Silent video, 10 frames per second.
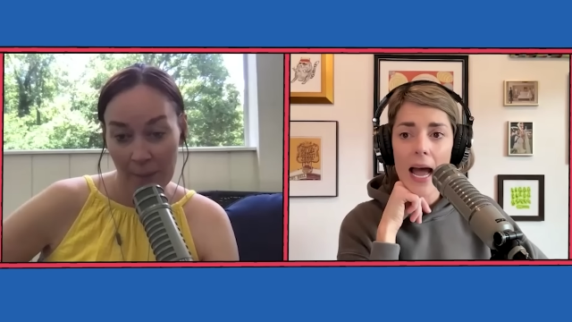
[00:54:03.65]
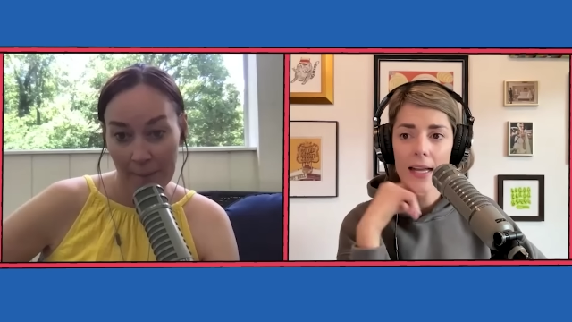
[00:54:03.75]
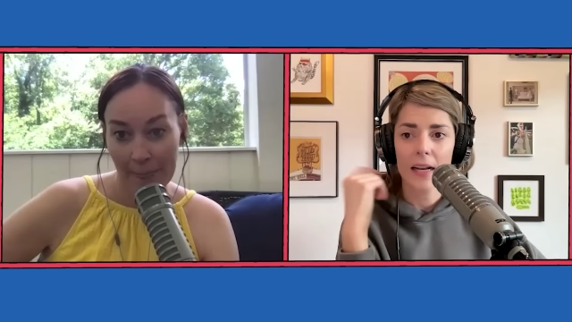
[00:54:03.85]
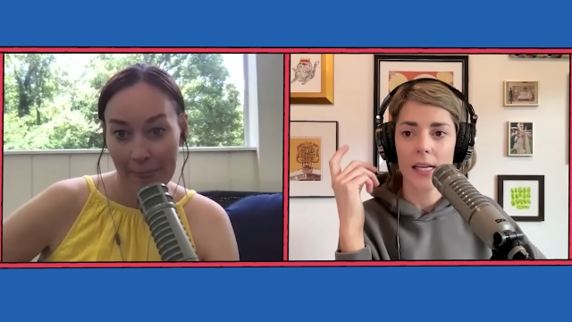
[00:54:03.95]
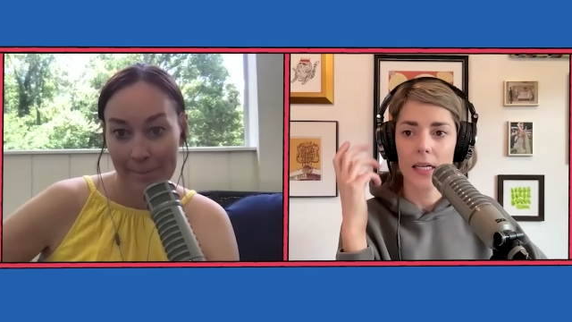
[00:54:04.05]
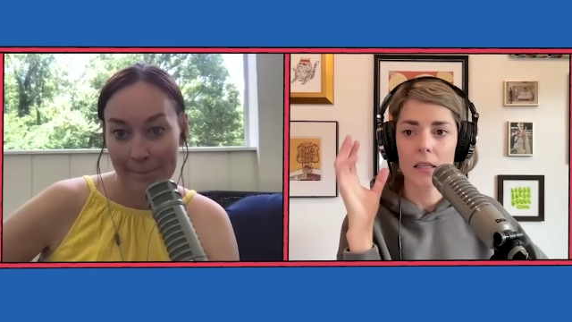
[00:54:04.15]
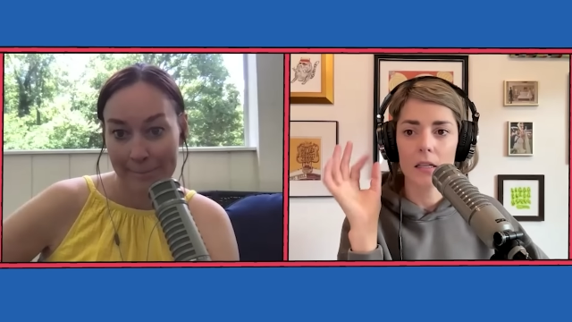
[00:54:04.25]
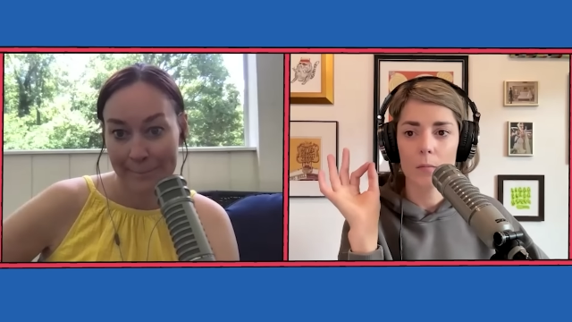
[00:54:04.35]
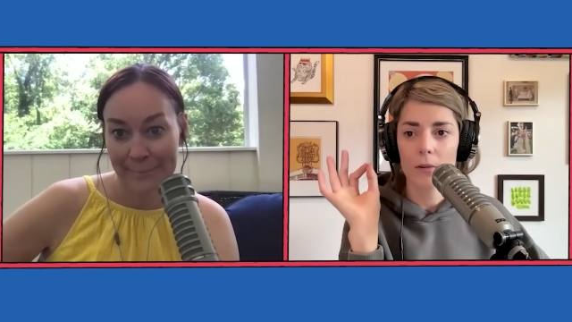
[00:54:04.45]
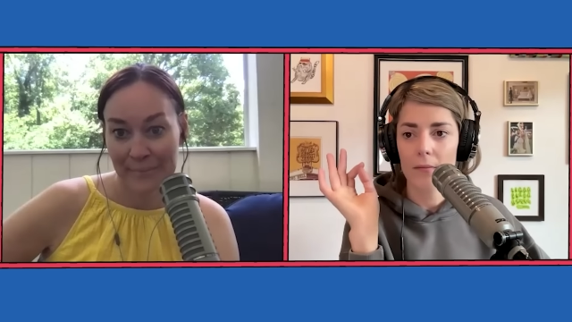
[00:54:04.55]
Speaker 1: and I've taken a
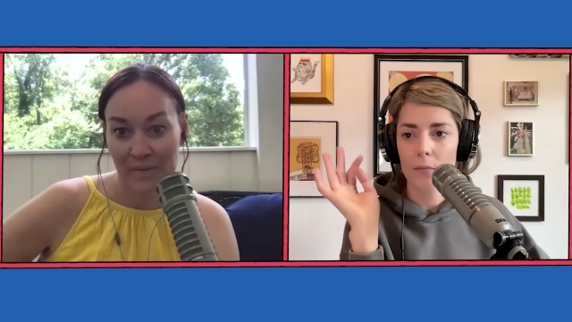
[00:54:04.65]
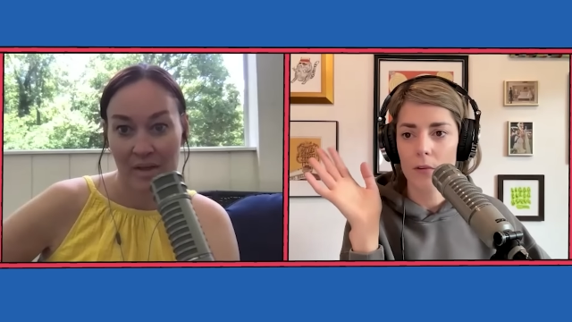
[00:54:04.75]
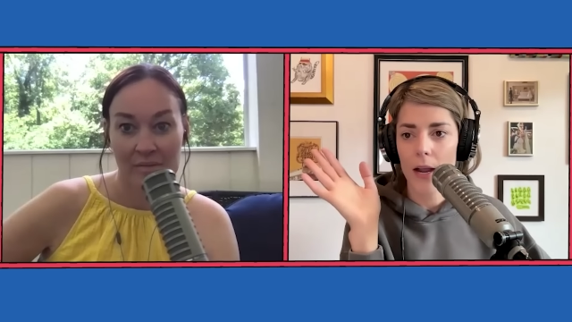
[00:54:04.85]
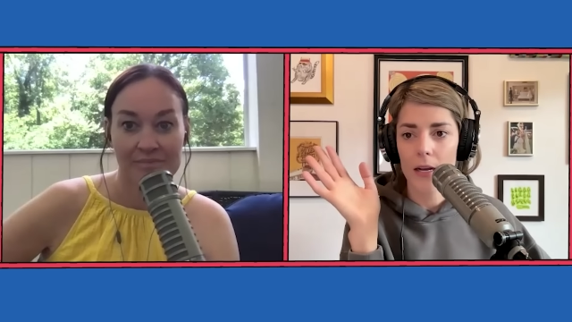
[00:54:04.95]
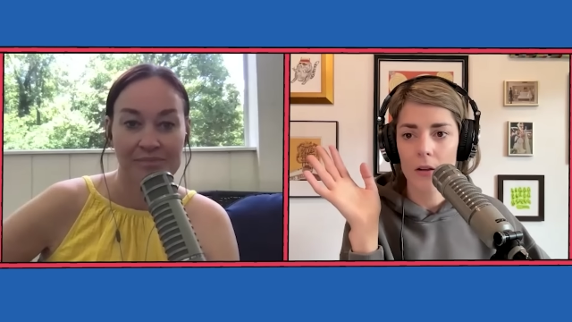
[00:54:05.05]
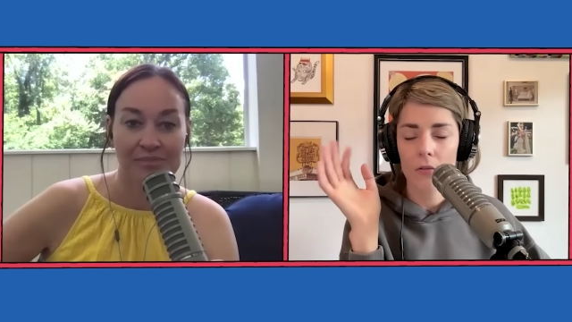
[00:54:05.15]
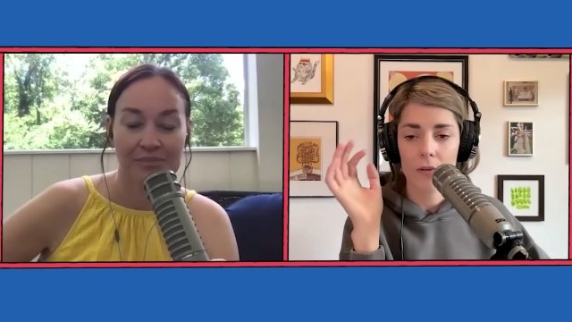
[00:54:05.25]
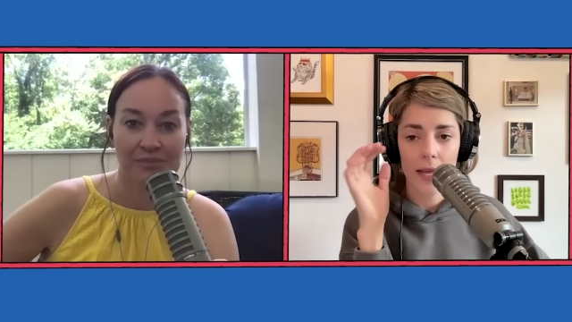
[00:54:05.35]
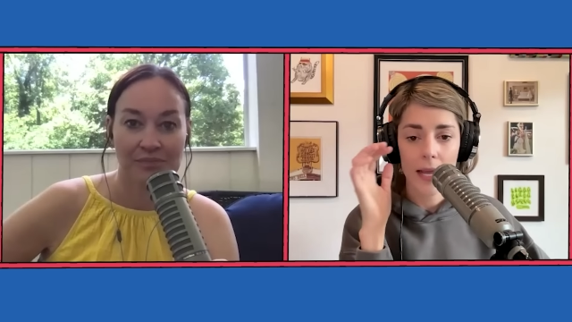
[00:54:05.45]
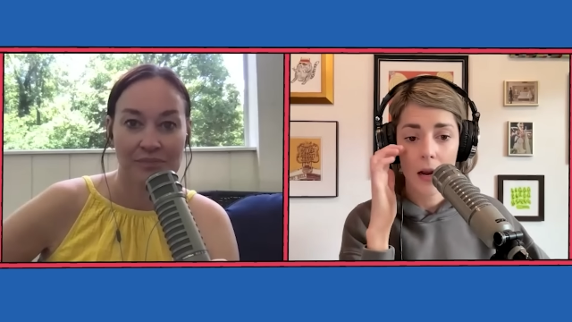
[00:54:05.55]
little break from writing over
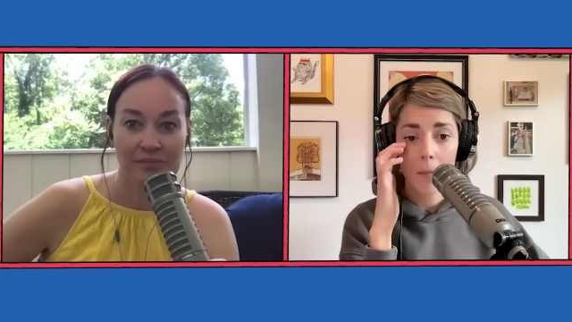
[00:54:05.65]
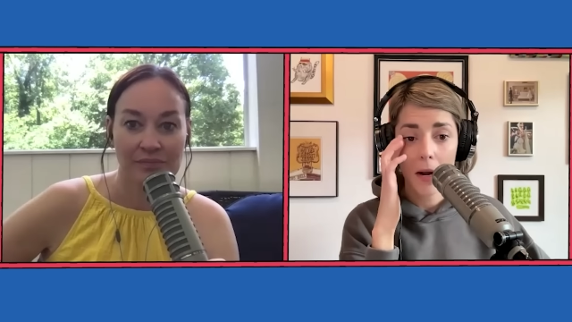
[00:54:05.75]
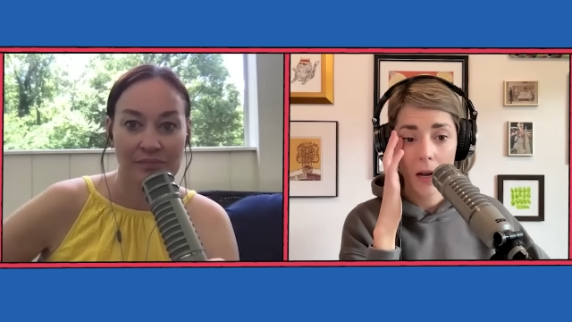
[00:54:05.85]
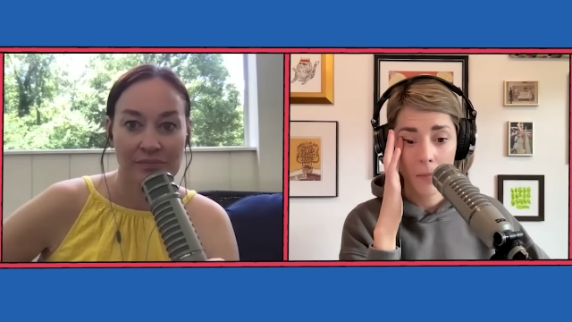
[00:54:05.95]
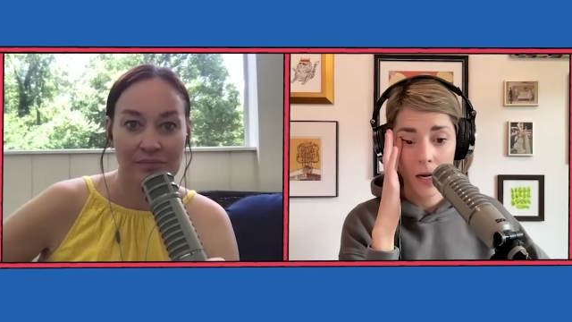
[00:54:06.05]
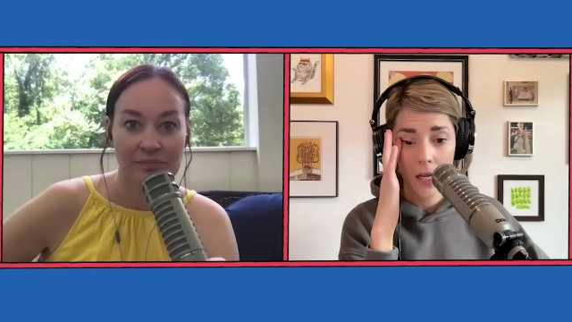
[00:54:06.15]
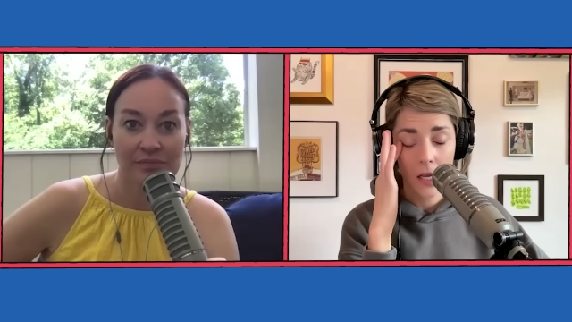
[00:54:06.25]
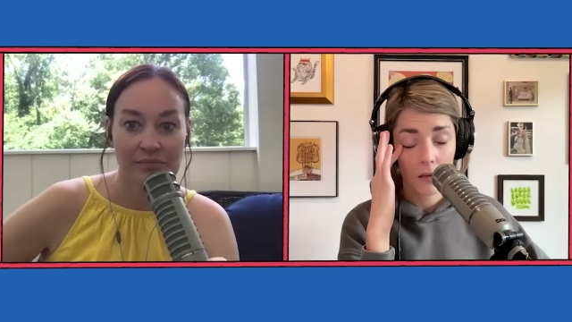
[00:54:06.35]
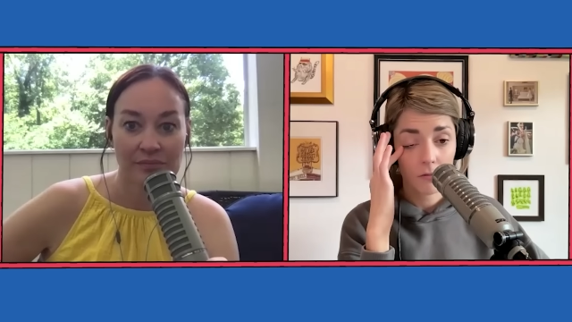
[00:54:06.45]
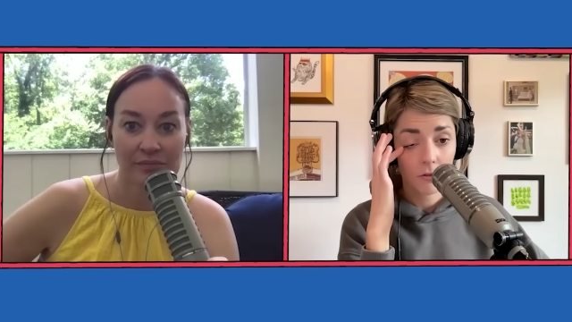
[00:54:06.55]
there, but I'm gonna
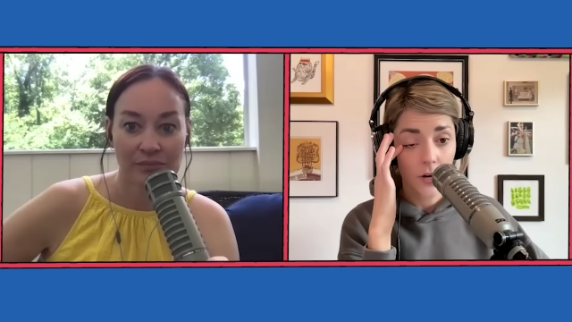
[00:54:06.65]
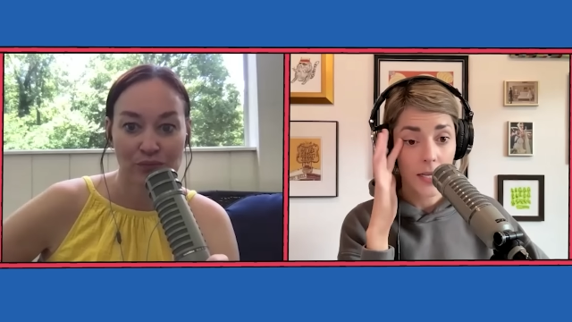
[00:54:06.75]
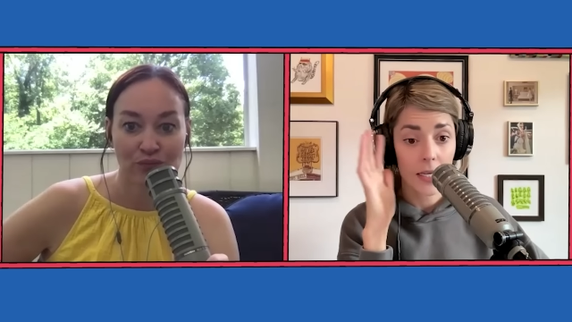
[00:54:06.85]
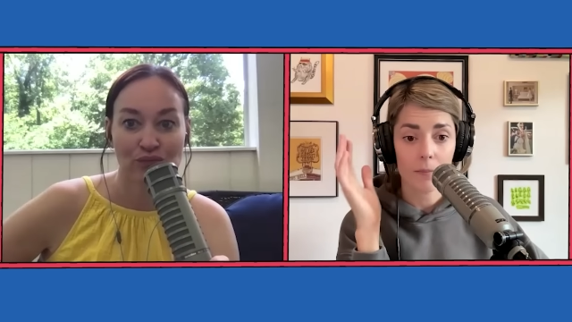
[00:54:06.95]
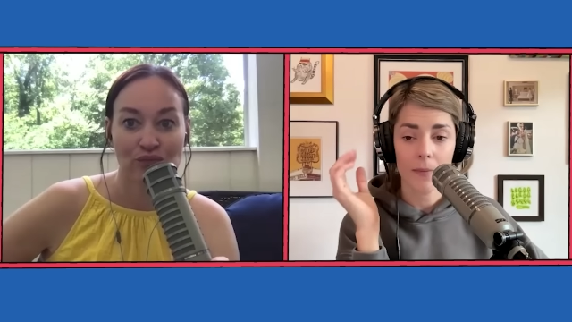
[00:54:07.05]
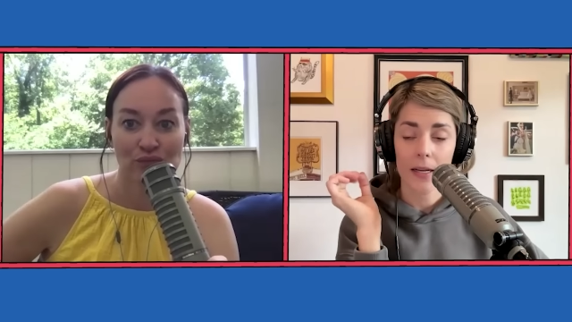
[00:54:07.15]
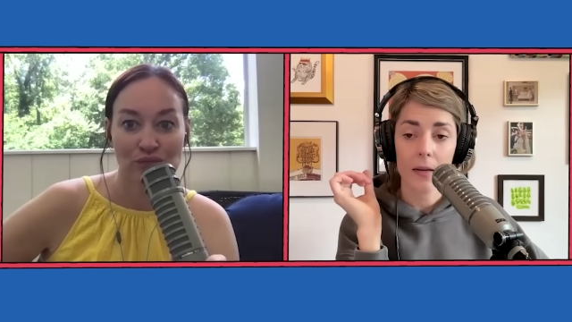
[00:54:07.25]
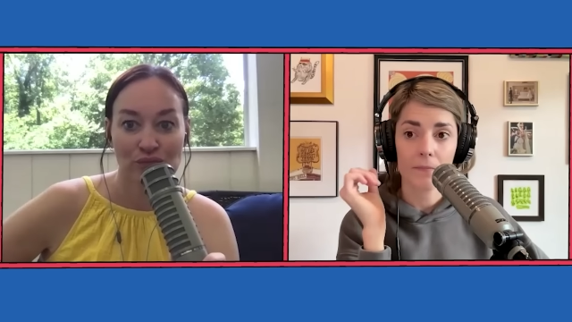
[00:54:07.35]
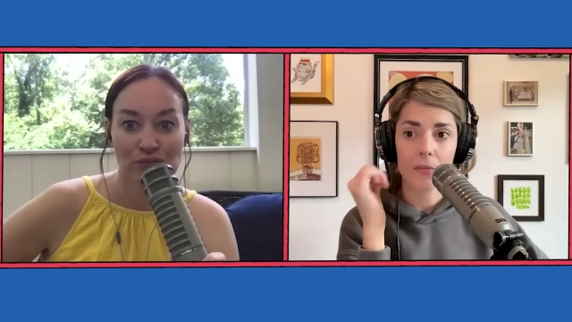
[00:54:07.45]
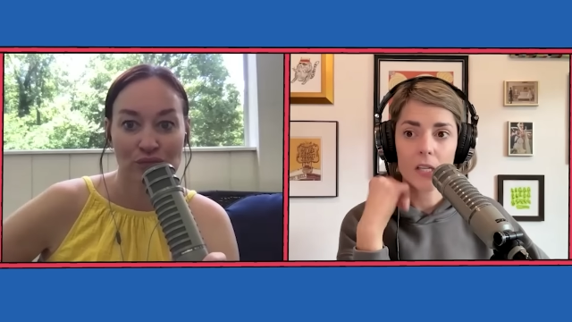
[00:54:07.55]
try to kick back up
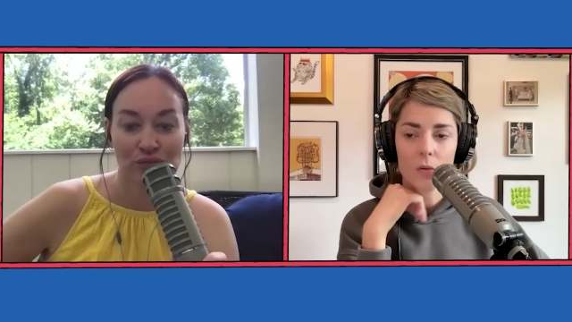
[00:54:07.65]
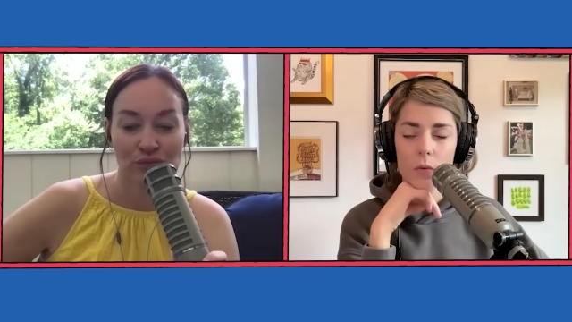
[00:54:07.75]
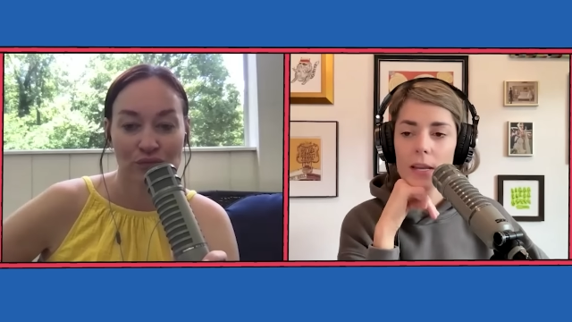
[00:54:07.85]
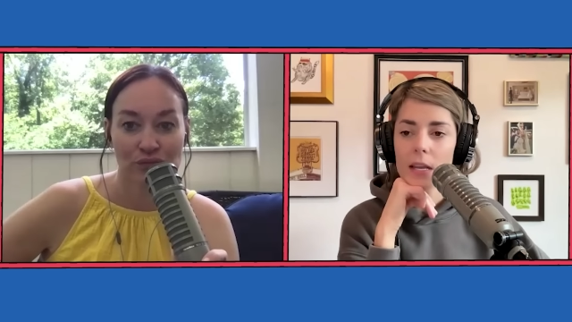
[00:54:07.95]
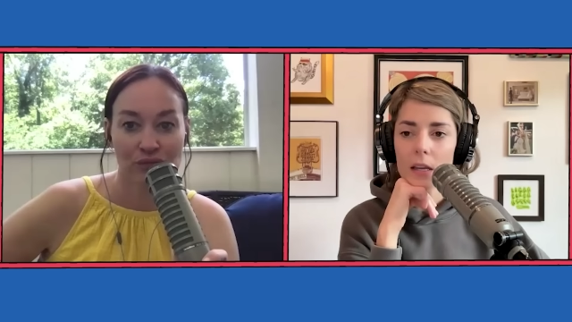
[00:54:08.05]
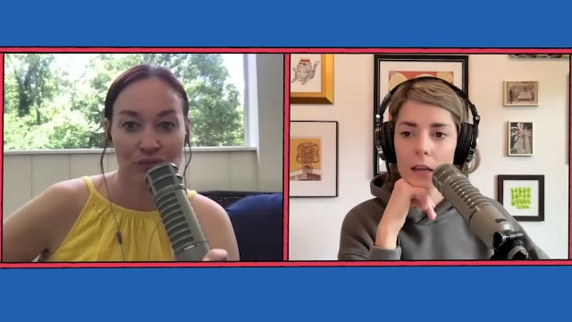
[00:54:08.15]
this week.